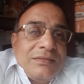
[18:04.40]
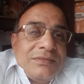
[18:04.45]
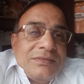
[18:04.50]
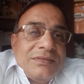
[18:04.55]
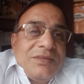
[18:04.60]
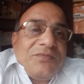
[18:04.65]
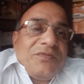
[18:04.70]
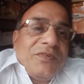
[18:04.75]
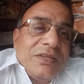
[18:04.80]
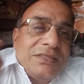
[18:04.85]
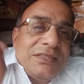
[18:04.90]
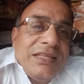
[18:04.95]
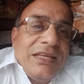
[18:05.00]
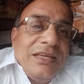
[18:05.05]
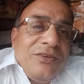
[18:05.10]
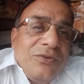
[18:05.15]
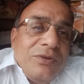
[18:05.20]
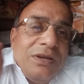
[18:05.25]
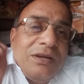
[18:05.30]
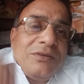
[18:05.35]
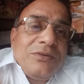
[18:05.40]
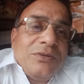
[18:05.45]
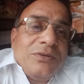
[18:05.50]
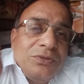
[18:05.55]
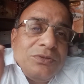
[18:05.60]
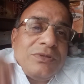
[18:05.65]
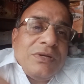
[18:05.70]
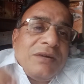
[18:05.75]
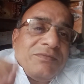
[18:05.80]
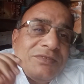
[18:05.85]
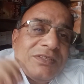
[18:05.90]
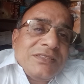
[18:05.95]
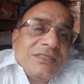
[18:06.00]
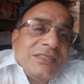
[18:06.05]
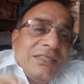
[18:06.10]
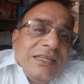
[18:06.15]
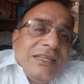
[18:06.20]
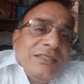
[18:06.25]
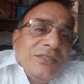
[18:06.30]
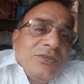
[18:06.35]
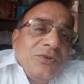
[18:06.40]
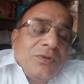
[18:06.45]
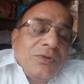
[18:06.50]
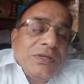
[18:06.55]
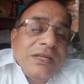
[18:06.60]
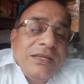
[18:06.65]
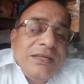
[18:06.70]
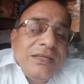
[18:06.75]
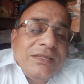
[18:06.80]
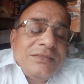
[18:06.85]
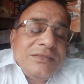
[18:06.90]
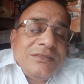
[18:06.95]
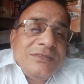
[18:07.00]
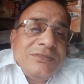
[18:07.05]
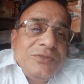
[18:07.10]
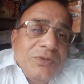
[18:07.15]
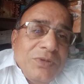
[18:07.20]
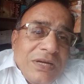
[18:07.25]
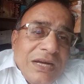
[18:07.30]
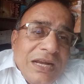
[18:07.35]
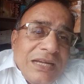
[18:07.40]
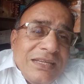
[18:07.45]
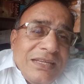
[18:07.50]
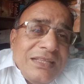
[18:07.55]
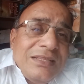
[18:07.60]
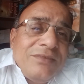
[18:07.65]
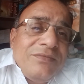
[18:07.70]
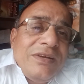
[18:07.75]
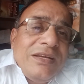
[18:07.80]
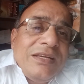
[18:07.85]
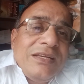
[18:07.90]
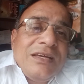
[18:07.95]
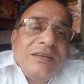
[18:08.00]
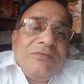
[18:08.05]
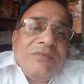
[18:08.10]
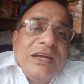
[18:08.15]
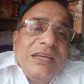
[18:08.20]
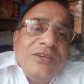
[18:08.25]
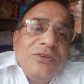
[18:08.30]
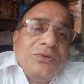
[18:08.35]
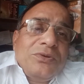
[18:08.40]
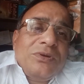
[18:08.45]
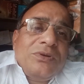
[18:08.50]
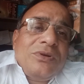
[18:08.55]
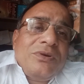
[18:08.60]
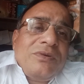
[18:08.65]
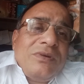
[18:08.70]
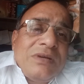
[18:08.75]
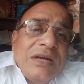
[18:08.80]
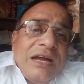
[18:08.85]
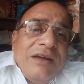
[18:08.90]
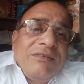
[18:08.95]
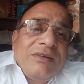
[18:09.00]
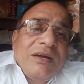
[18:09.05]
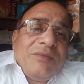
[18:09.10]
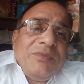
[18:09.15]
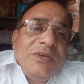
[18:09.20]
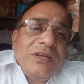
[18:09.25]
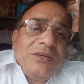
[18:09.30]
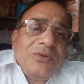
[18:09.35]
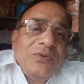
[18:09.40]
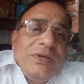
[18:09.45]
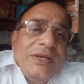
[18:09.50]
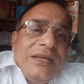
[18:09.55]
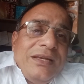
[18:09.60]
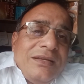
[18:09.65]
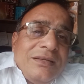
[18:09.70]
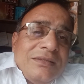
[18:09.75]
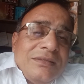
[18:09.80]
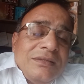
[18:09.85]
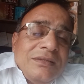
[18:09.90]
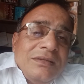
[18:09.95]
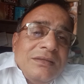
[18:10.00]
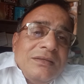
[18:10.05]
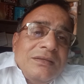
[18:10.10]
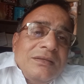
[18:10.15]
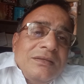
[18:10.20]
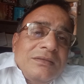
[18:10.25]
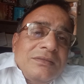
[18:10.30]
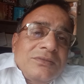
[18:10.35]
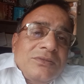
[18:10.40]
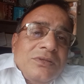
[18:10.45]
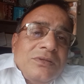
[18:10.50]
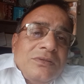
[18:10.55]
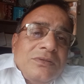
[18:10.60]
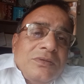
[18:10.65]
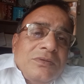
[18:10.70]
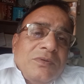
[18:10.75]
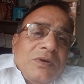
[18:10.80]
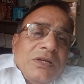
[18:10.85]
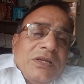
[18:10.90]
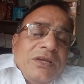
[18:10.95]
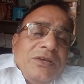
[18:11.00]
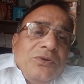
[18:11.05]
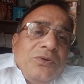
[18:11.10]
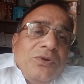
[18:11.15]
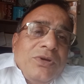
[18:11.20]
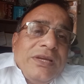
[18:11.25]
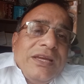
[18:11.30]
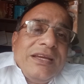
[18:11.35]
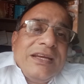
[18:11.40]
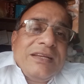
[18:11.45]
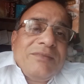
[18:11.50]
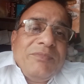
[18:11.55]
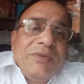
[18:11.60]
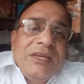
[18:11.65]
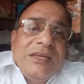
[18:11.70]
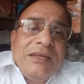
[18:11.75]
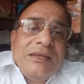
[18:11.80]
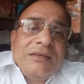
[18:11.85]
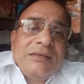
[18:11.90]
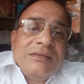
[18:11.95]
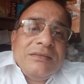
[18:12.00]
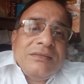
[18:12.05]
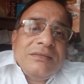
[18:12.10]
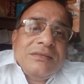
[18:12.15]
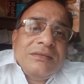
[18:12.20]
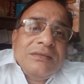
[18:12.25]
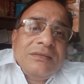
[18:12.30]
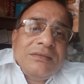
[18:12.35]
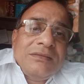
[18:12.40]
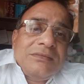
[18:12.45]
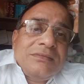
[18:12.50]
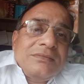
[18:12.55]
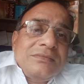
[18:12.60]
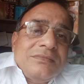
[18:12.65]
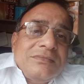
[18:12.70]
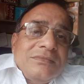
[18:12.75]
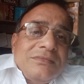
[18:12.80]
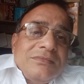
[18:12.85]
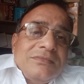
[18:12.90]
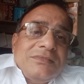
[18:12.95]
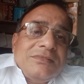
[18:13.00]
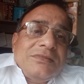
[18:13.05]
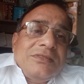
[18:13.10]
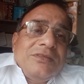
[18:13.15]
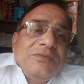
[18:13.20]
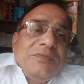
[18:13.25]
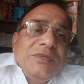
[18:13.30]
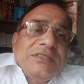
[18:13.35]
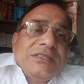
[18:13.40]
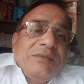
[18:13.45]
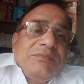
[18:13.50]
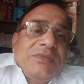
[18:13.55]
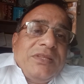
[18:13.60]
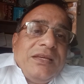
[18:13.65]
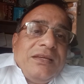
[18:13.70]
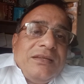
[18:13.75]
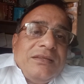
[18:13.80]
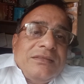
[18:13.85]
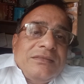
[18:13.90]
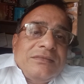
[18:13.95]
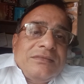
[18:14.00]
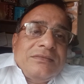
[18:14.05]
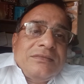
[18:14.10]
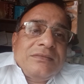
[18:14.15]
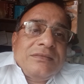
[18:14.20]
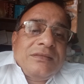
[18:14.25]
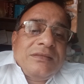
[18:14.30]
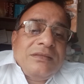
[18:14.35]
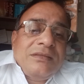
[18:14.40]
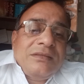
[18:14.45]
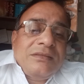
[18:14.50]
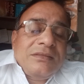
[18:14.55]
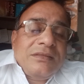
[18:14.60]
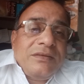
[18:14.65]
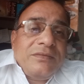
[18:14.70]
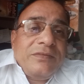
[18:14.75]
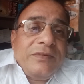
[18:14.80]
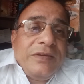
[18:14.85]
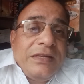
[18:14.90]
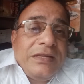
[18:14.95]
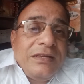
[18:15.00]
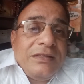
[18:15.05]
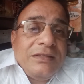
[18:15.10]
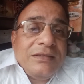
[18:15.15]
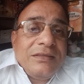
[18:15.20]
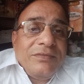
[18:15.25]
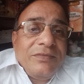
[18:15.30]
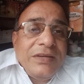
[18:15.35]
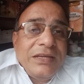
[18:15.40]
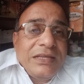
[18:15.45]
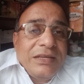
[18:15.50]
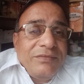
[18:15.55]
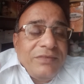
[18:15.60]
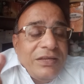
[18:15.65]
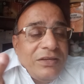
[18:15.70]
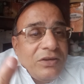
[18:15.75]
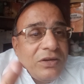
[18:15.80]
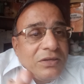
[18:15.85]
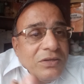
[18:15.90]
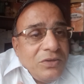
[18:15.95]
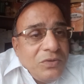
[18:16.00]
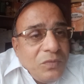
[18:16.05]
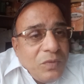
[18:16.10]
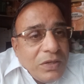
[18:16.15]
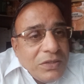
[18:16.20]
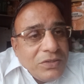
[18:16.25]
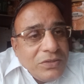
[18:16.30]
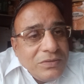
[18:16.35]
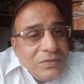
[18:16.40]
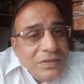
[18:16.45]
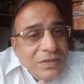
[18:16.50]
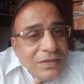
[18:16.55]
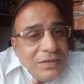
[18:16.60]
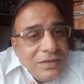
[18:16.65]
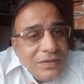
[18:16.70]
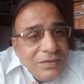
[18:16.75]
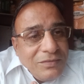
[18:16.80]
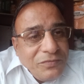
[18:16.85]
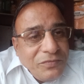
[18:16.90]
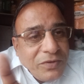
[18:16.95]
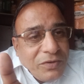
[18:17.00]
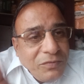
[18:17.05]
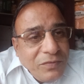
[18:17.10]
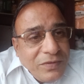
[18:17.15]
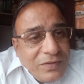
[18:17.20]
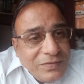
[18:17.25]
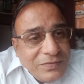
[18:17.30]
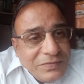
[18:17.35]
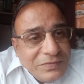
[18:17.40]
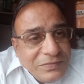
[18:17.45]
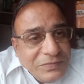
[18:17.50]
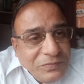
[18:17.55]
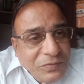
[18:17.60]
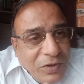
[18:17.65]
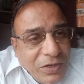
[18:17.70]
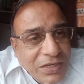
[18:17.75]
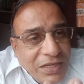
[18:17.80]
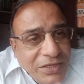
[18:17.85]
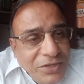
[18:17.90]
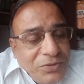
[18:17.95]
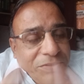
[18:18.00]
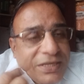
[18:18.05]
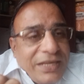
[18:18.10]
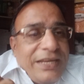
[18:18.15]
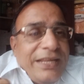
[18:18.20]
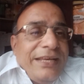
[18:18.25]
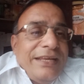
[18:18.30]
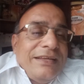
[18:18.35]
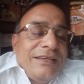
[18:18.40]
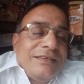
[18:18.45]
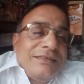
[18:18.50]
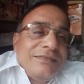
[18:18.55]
The first thing you will have to do after sitting in the hotel is, you can't tell the waiter, why, you don't know, I have come here to eat. So what are you looking at me? Give me something. The waiter will not know for what are you telling.